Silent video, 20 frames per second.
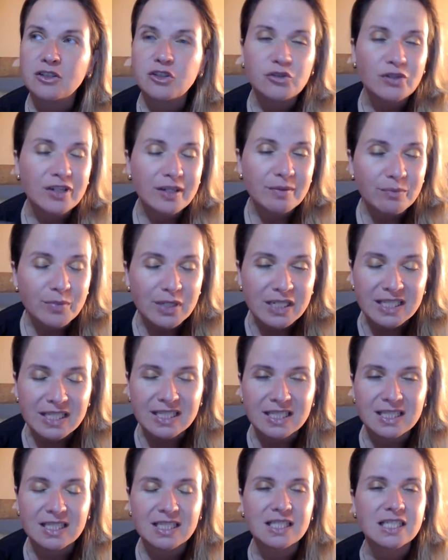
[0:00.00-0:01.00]
dream
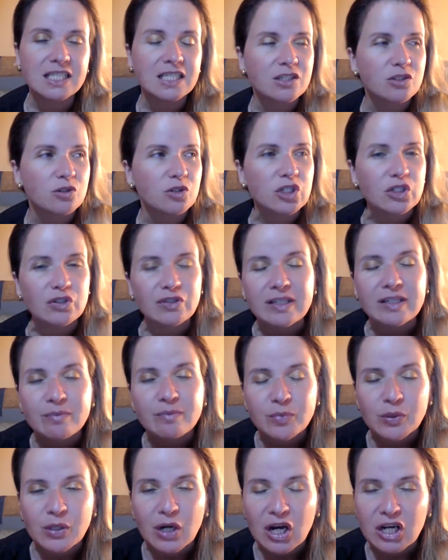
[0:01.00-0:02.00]
business or
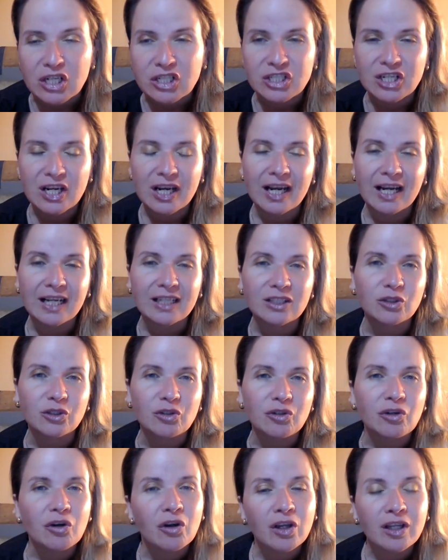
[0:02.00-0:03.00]
dream project
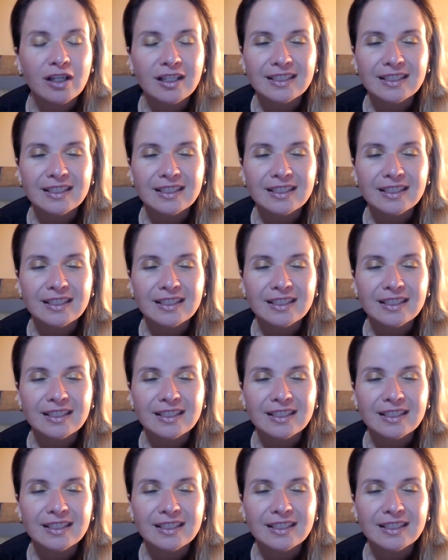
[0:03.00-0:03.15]
or